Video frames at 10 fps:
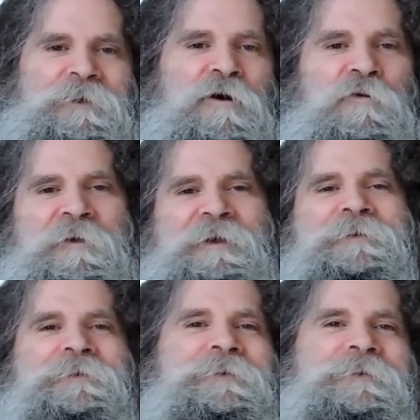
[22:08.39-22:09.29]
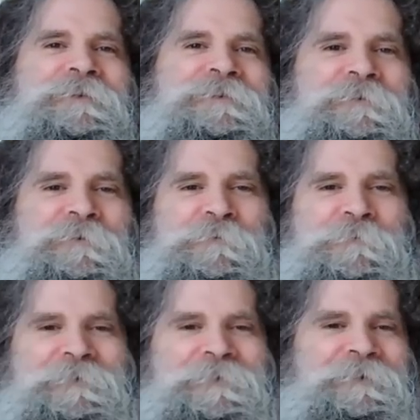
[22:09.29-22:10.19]
help me. So,
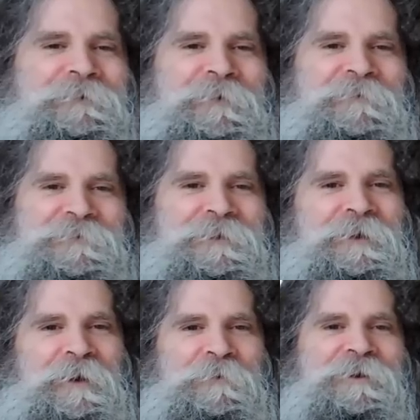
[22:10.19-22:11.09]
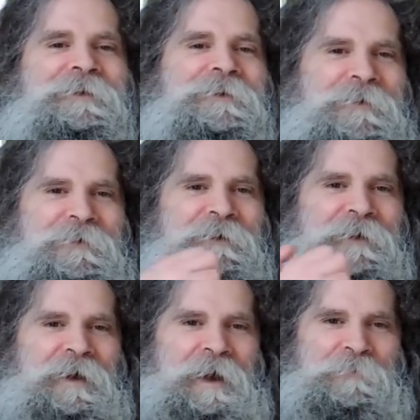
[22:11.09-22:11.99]
I'd be like,
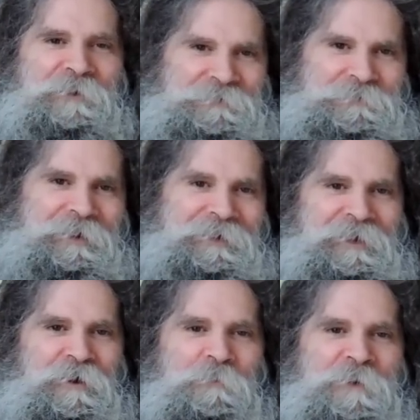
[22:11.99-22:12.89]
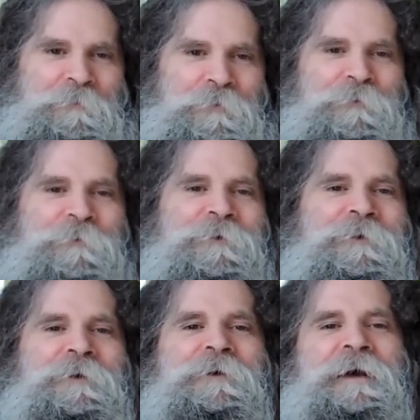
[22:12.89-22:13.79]
I've been trying to help people,
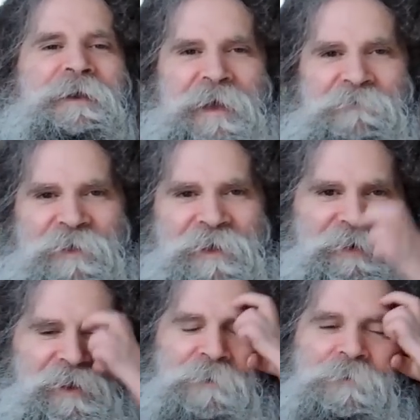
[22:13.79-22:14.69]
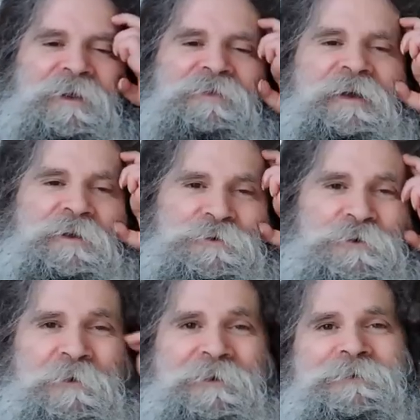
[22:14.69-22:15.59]
and I haven't had anybody that can
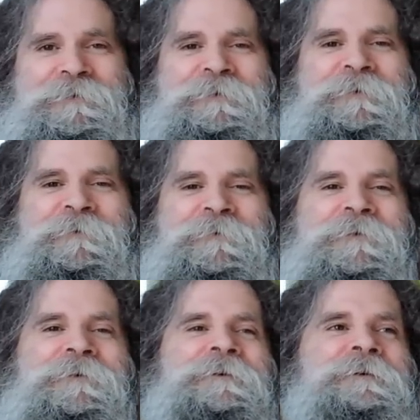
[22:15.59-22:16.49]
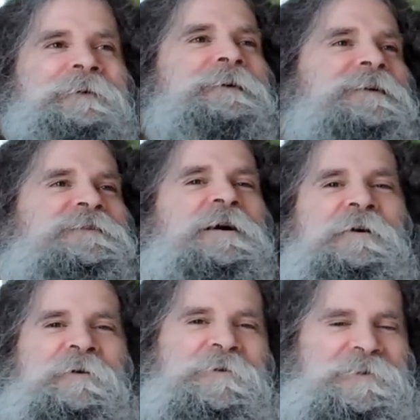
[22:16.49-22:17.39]
do it, So
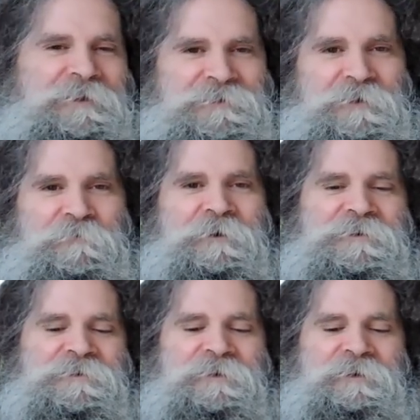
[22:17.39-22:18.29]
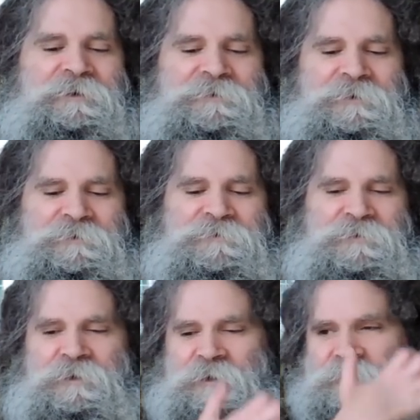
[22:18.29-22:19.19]
it was like synchronicity.
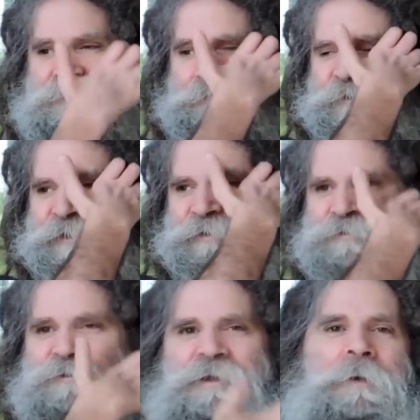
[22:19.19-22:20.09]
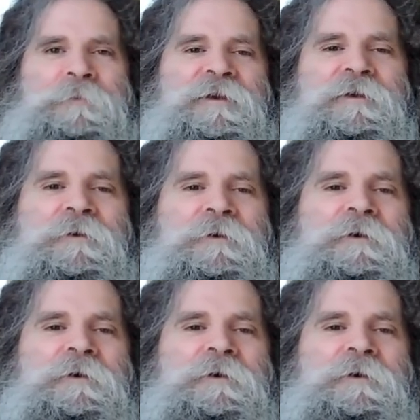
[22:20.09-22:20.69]
It's something that's just happening.